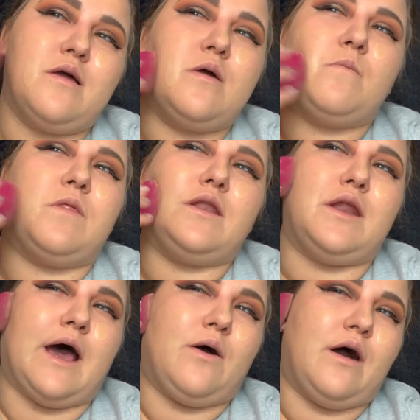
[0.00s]
blend it
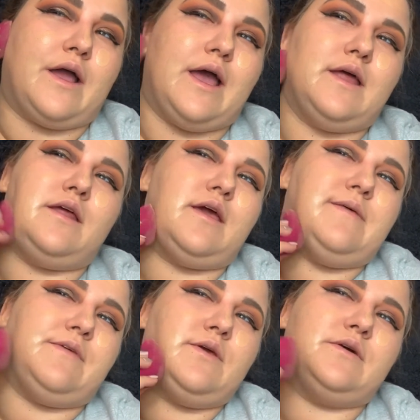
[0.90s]
out. Again, if
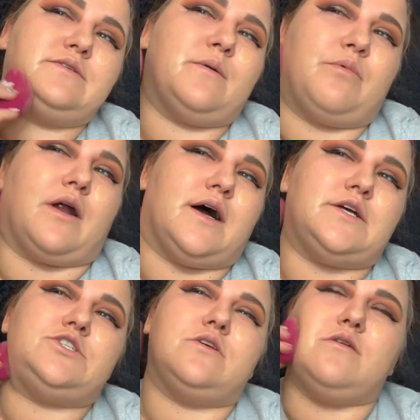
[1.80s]
you use a
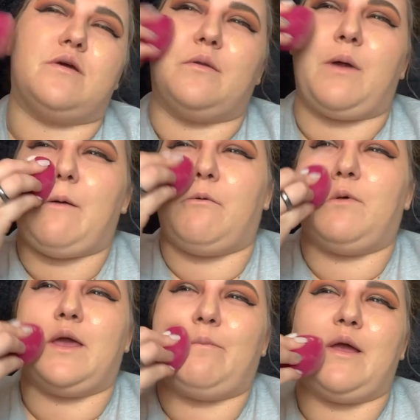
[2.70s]
brush you could
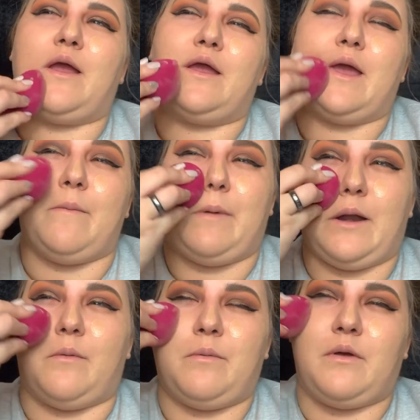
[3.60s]
probably get
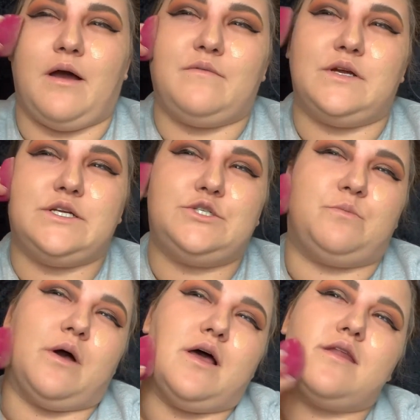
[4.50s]
better coverage,
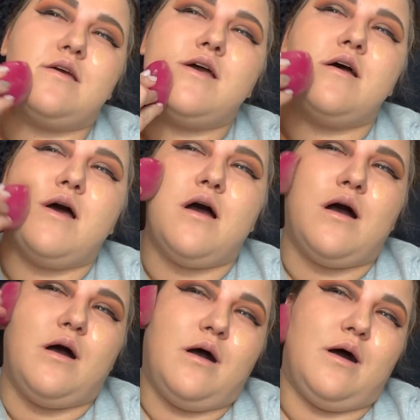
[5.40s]
but
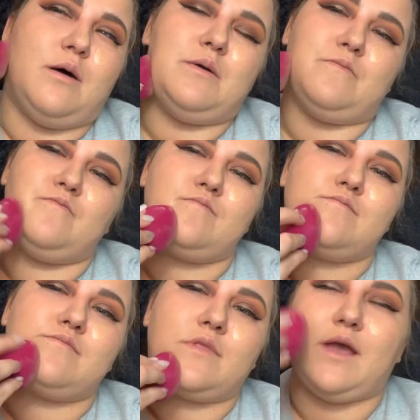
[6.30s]

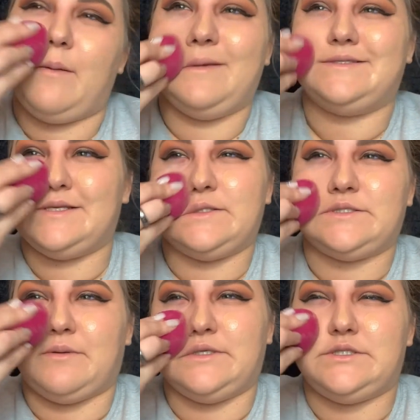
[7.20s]
I'm using the
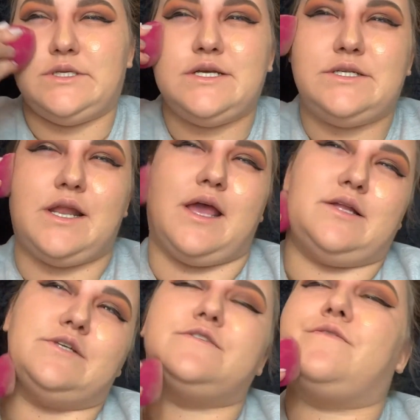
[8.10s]
sponge today
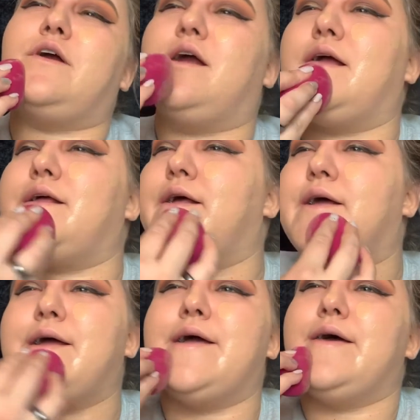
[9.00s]
just for
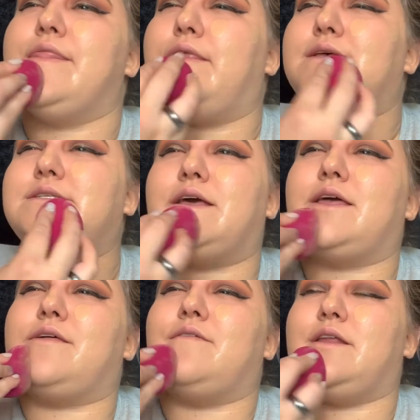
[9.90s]
the sake of
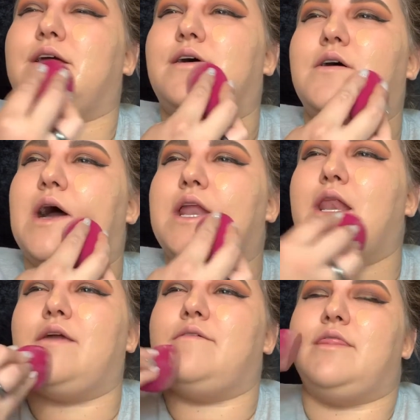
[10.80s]
the video. I didn't
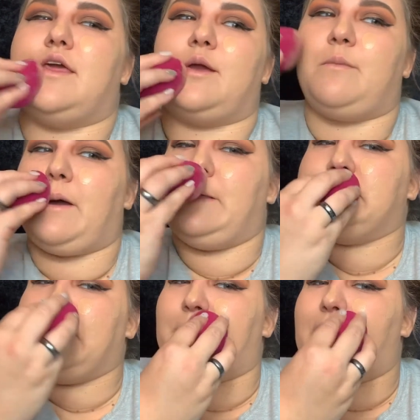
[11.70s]
even think about
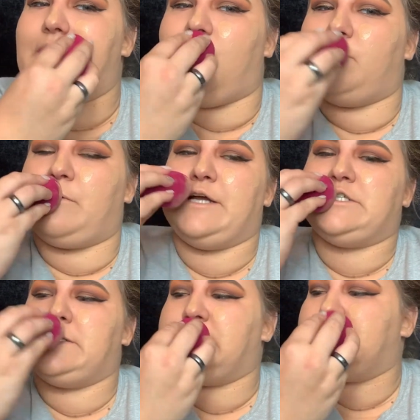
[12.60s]
using my e.l.f. brushes,